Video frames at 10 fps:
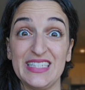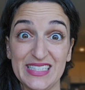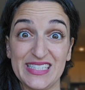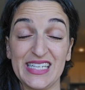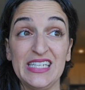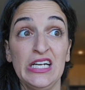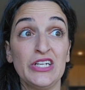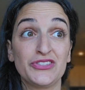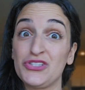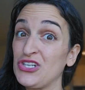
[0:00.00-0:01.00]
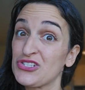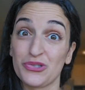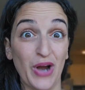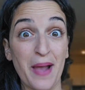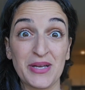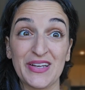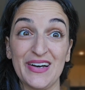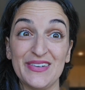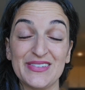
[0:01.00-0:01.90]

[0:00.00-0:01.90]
easy to just grab and go.